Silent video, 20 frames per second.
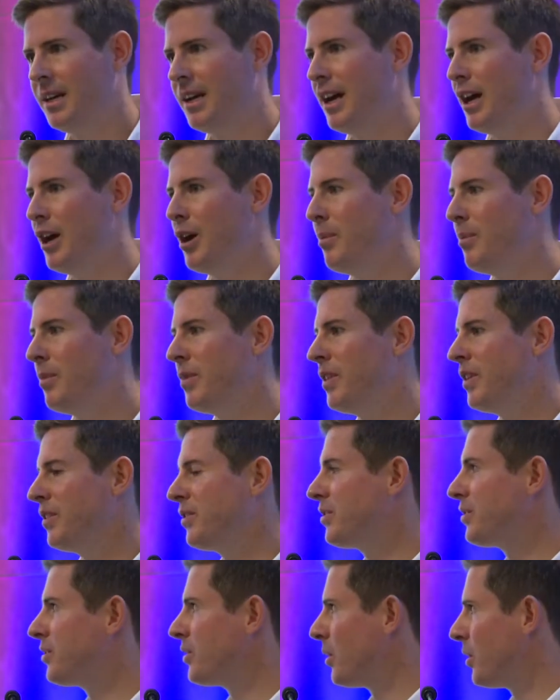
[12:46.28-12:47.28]
The
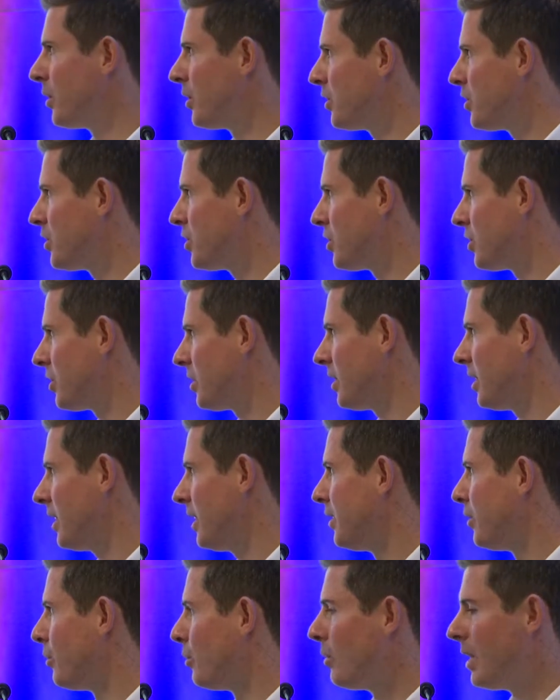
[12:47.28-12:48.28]
search
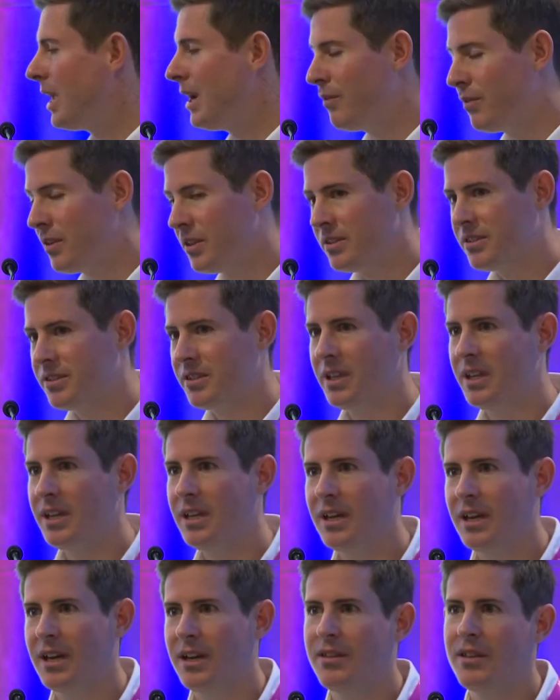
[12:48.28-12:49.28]
and the
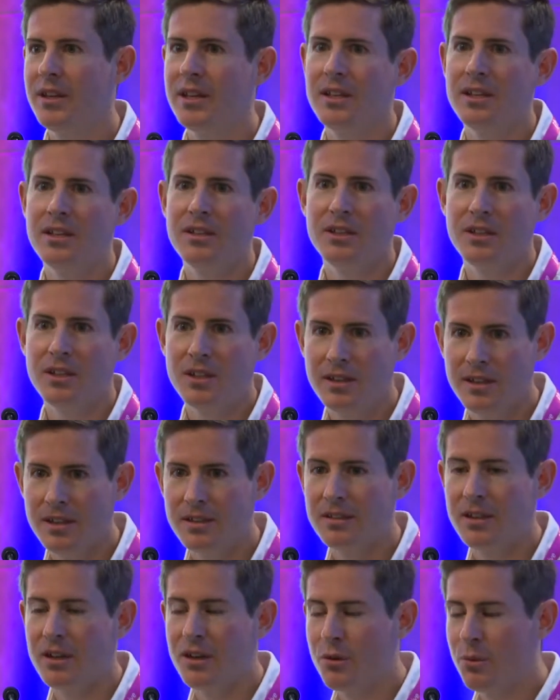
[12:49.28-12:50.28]
relevancy, I think
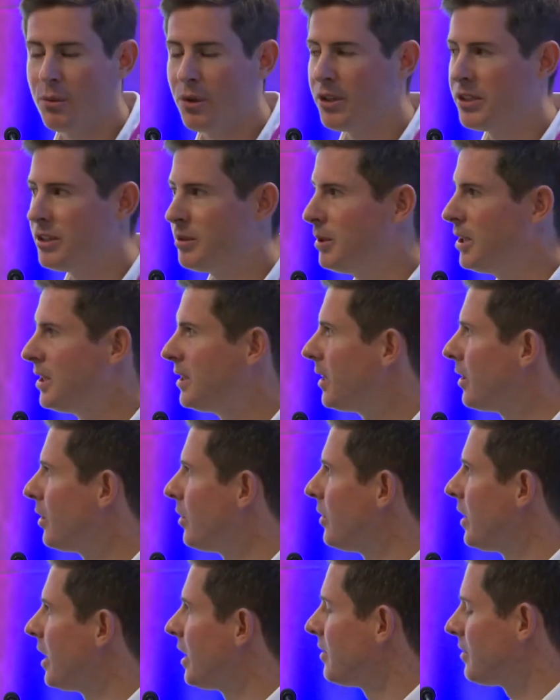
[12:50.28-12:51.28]
there's a lot of work to be done
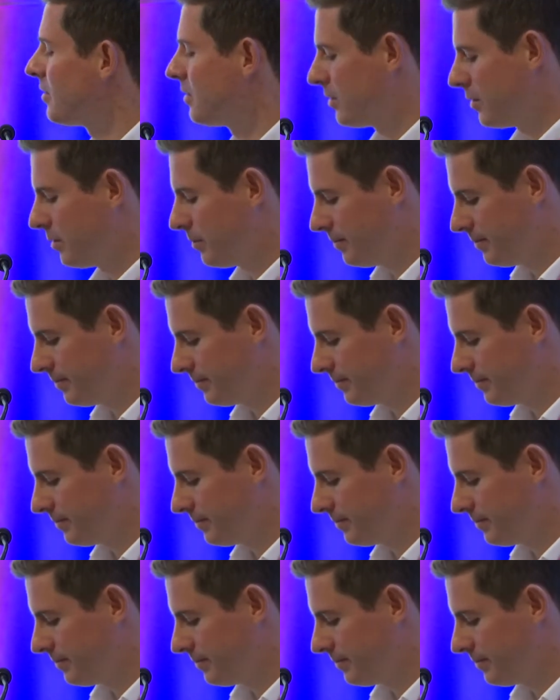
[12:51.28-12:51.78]
on that still.